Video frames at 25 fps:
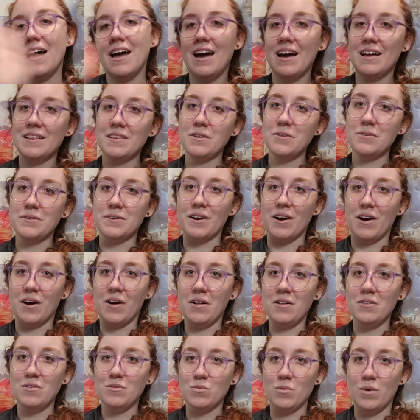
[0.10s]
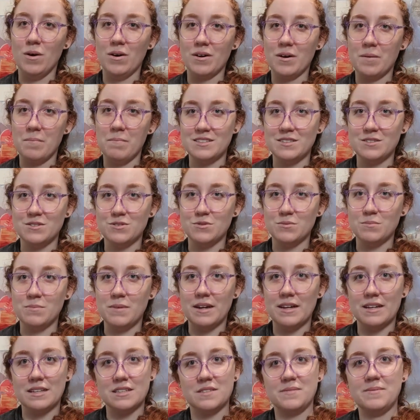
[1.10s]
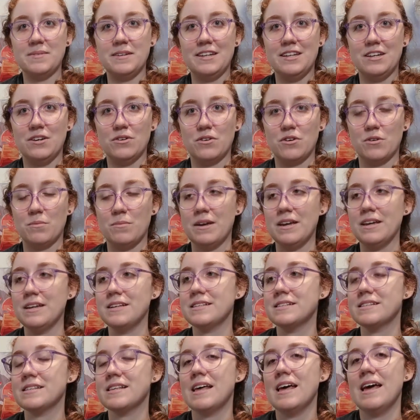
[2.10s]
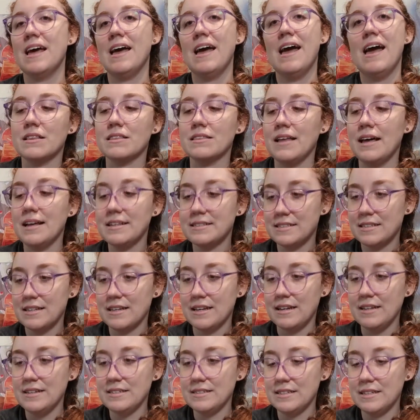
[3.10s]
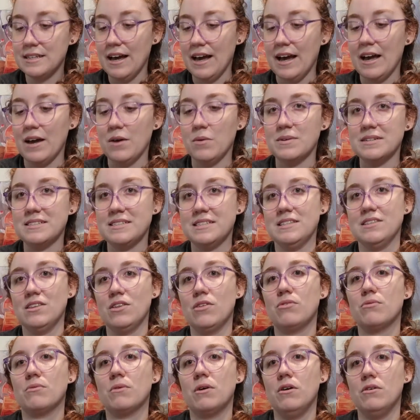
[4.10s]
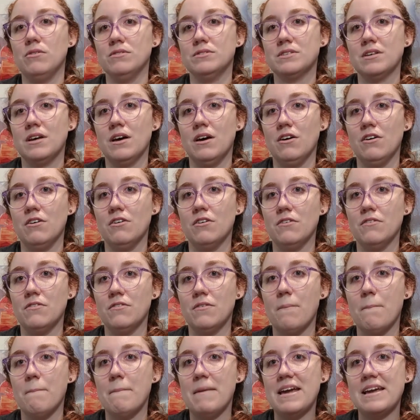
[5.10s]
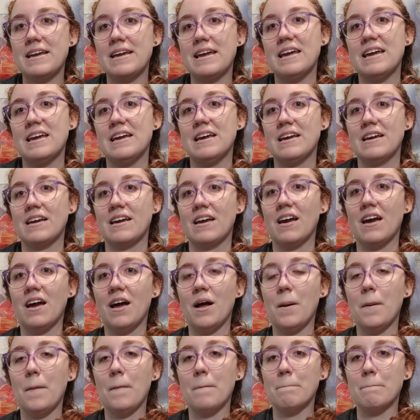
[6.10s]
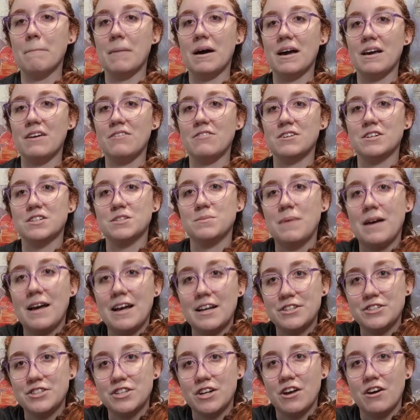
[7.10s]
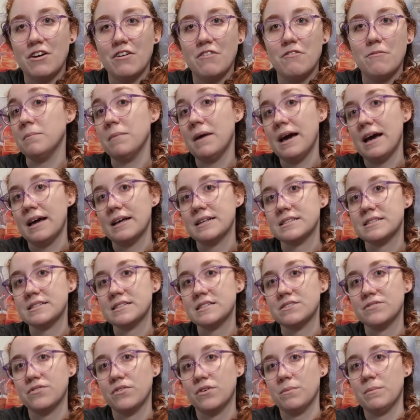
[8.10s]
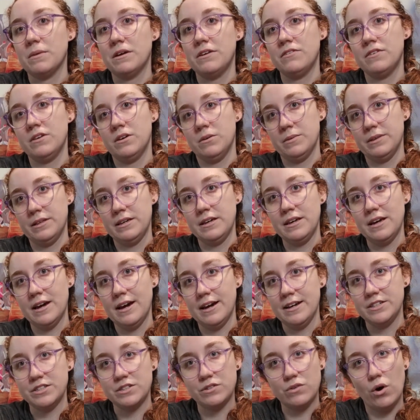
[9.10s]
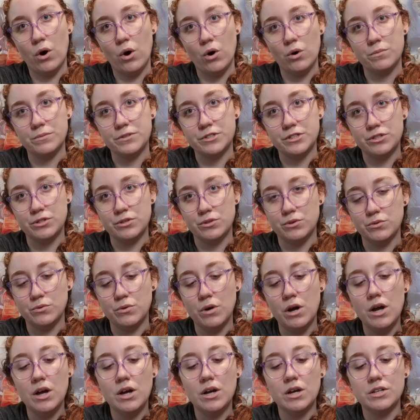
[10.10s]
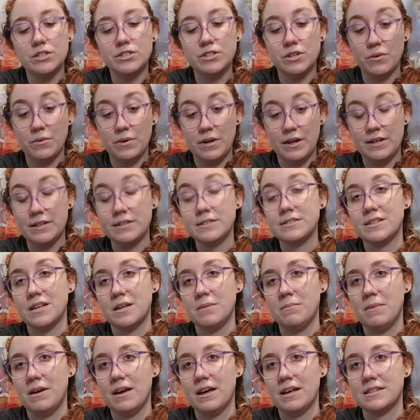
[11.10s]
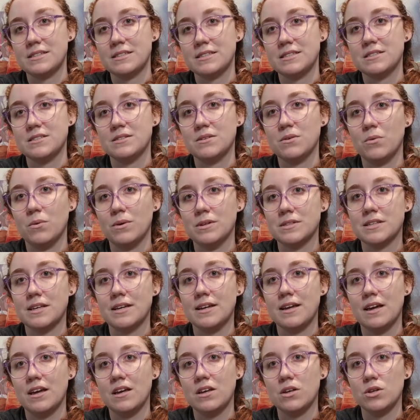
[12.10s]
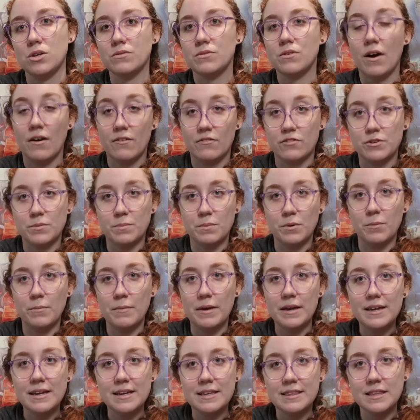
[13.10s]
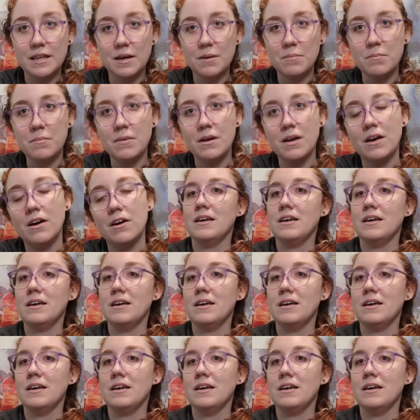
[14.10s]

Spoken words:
Hello y'all, welcome to Megan's Mediocre Makes. Last night I was in the throes of making my first batch of masks for my family. I do hope to donate said masks once I get comfortable making them.